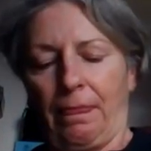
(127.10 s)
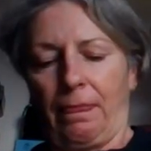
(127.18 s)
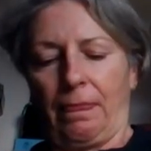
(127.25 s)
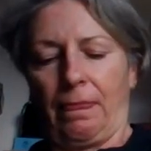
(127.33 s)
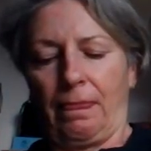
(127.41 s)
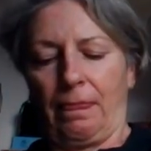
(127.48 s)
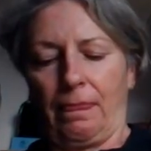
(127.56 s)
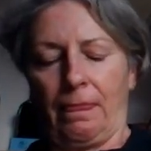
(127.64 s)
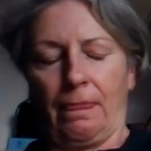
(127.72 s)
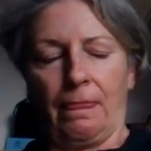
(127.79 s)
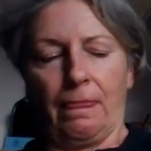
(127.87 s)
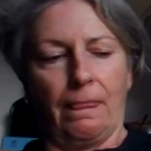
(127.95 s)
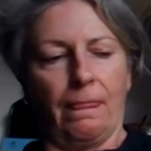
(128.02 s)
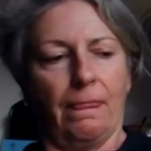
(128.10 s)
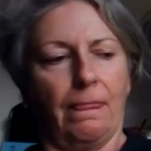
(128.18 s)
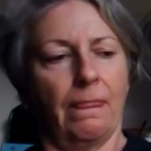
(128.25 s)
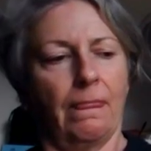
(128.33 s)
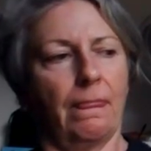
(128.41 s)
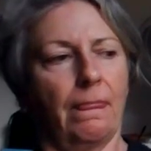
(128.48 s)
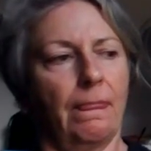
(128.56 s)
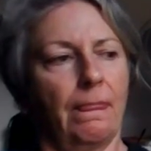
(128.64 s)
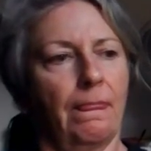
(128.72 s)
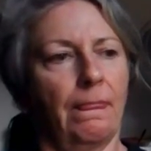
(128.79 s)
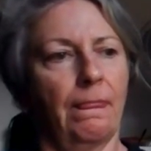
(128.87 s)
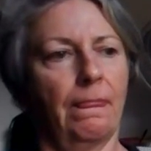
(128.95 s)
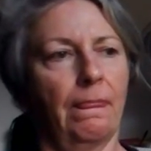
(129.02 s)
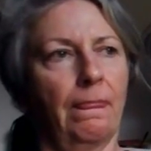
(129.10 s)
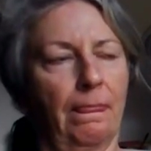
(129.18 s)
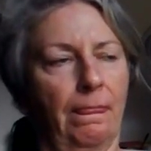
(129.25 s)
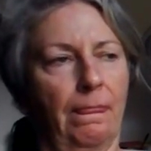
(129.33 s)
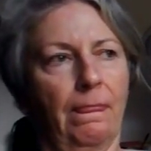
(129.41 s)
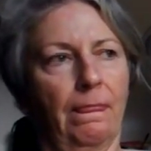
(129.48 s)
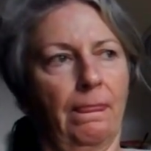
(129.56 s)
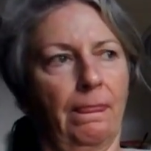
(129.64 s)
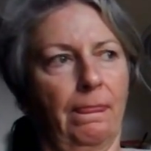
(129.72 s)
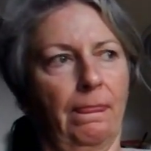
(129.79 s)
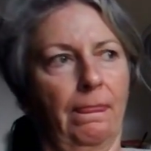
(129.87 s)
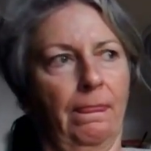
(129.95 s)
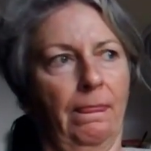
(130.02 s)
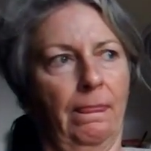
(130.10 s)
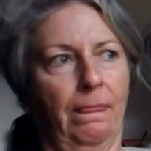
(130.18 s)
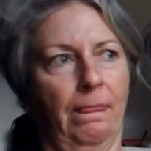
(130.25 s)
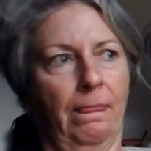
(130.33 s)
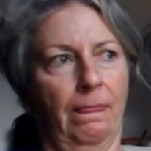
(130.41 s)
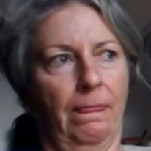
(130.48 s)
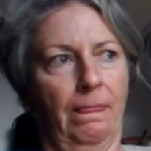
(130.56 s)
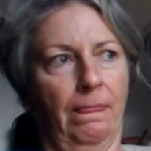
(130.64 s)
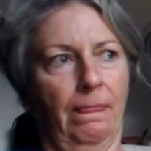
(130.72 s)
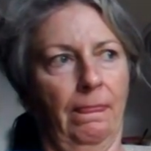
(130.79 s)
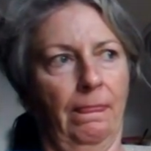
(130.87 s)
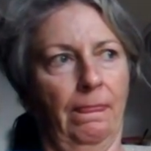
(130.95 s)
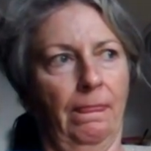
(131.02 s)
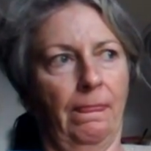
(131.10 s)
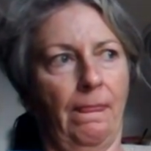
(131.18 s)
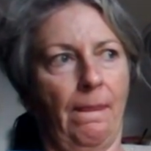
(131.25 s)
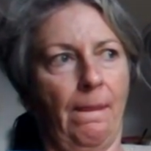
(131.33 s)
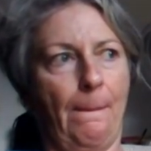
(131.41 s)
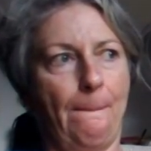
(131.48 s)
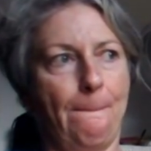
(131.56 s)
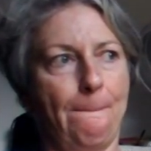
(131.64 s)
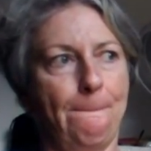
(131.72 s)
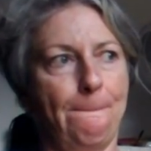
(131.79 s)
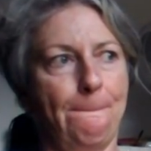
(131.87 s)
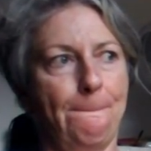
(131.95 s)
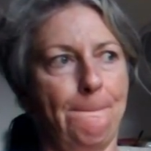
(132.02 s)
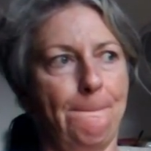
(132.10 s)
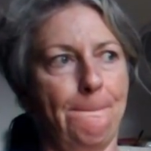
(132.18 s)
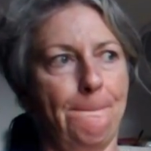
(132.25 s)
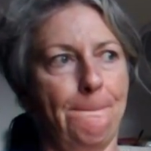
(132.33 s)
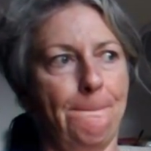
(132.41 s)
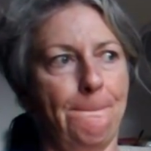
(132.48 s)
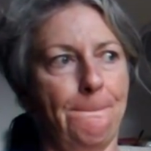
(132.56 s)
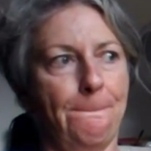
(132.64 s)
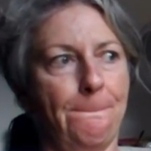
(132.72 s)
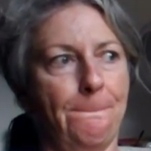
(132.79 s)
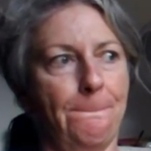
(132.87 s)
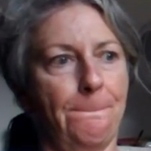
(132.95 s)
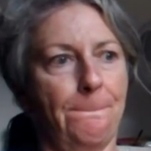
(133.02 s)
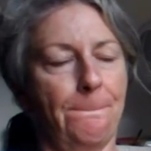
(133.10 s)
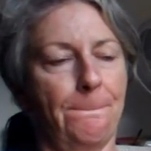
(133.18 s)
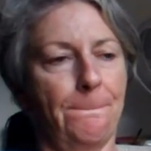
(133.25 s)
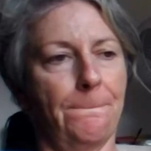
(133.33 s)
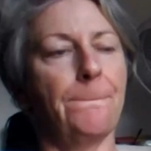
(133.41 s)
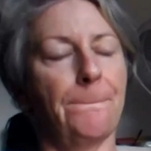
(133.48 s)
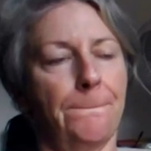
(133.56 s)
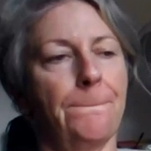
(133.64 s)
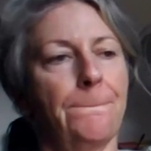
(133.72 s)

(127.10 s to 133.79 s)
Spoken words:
[no speech]